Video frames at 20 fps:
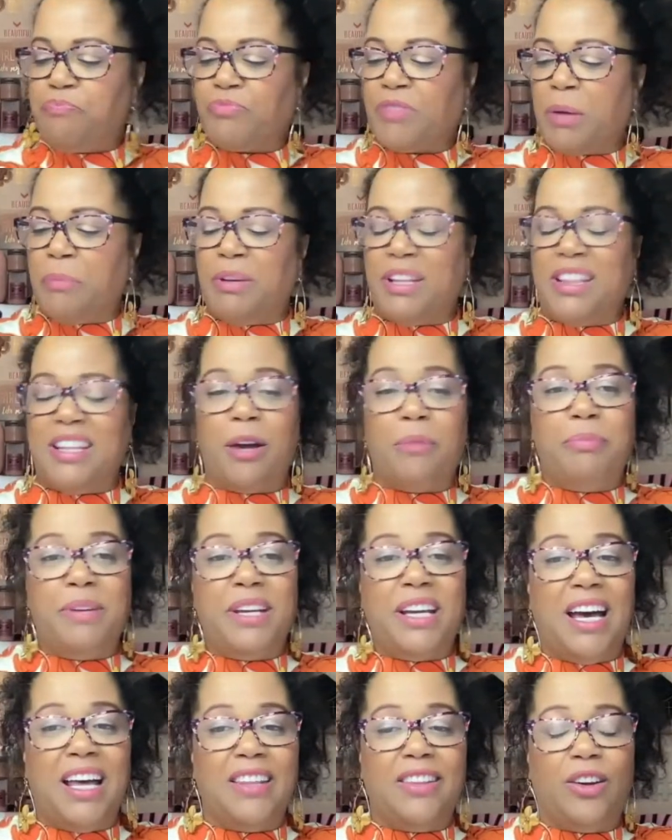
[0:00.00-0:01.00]
But there'll
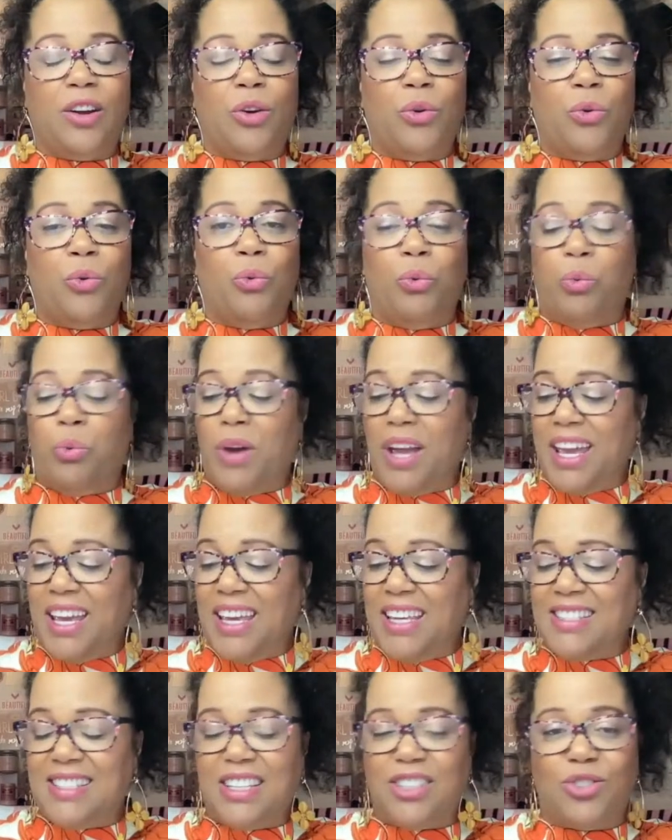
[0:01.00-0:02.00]
be other
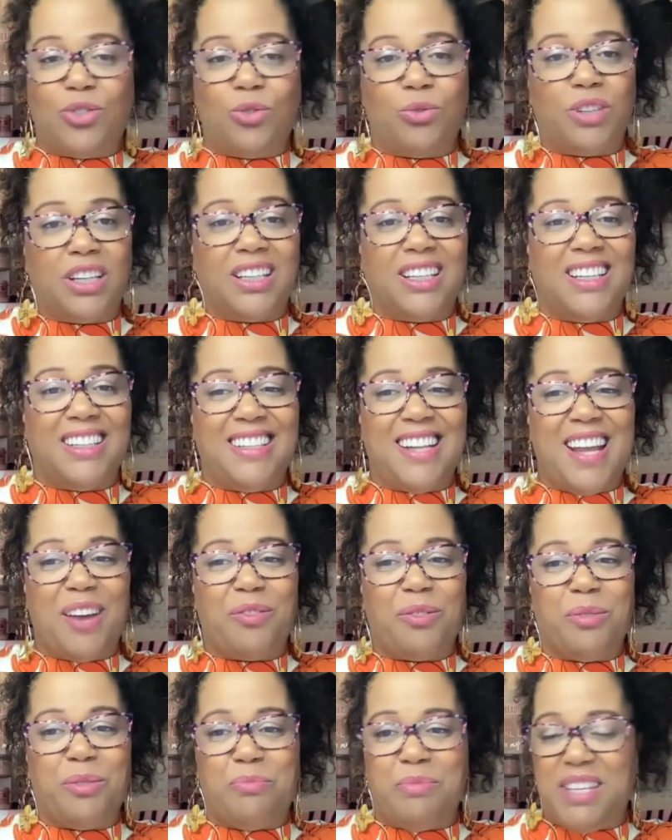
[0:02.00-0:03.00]
ways that you can connect
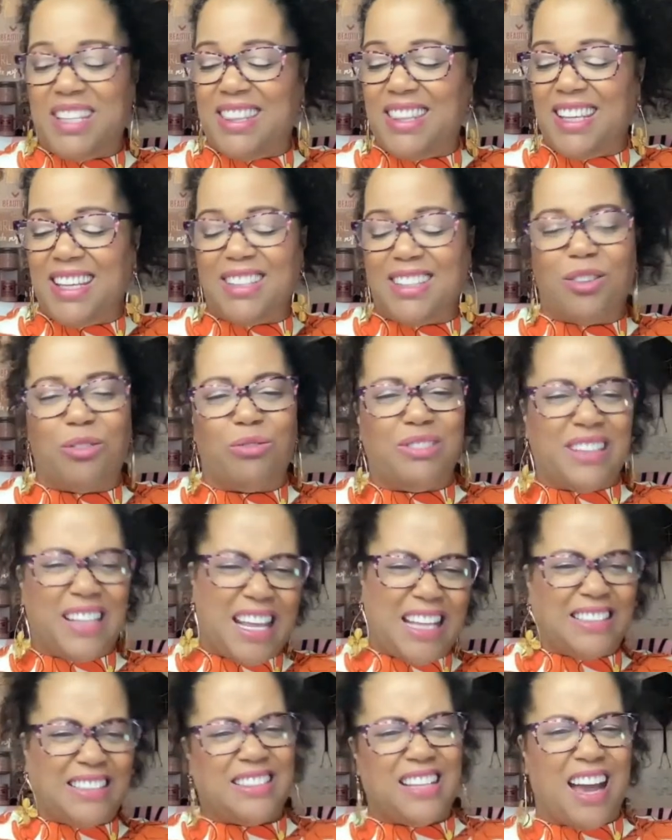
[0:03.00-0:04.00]
with me, Theodore
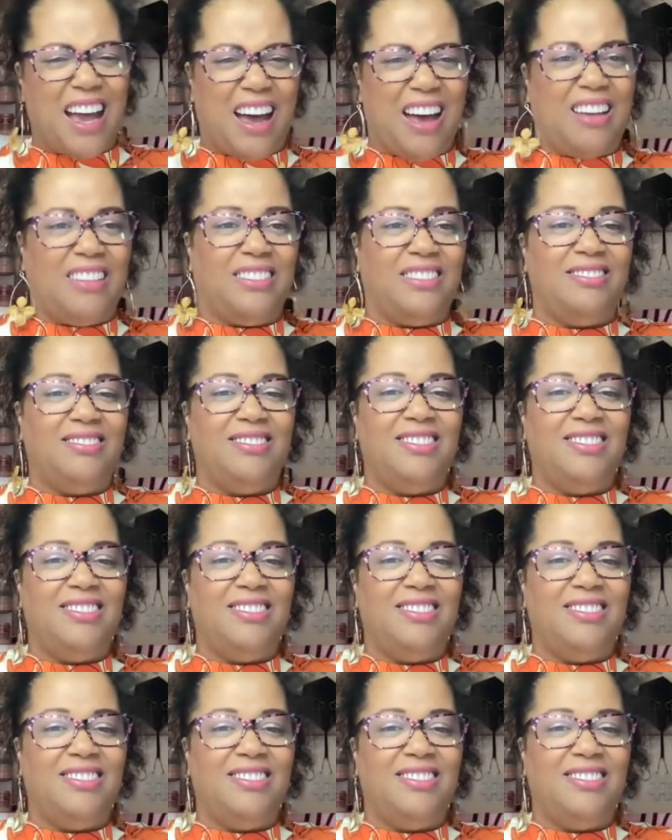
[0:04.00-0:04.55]
Linda.